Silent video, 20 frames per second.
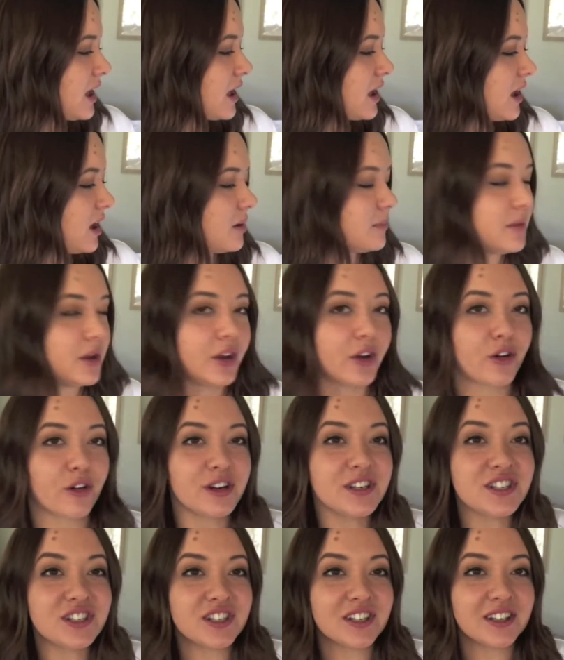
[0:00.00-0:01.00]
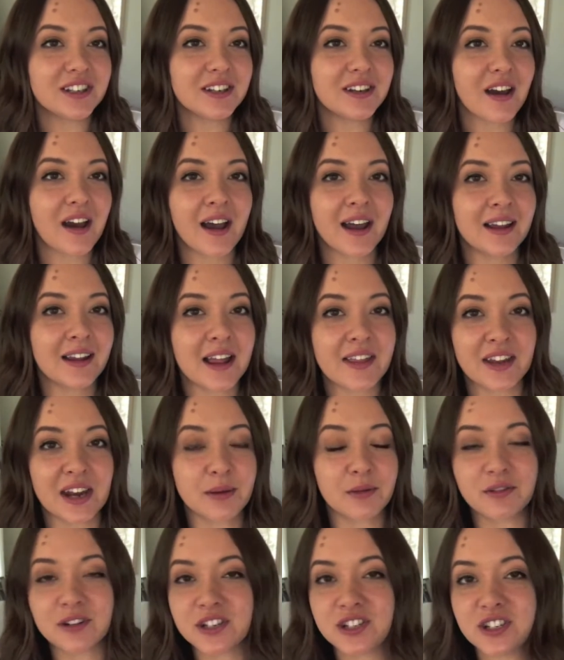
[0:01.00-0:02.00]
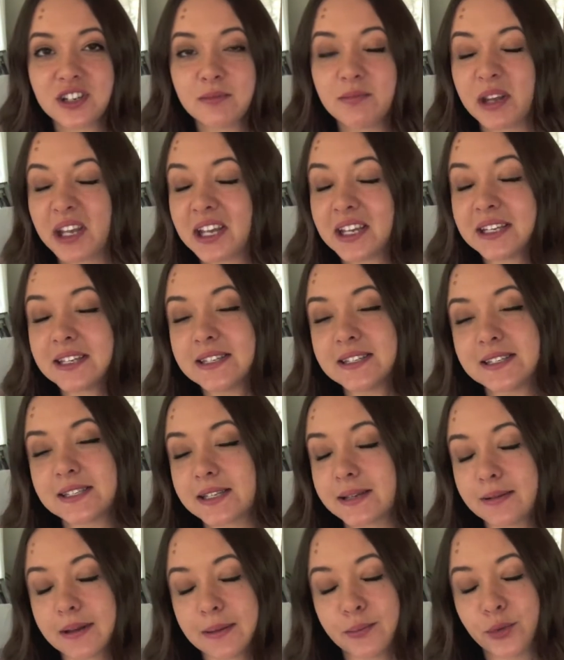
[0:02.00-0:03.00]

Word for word: Um, Christian, I like the name Christian because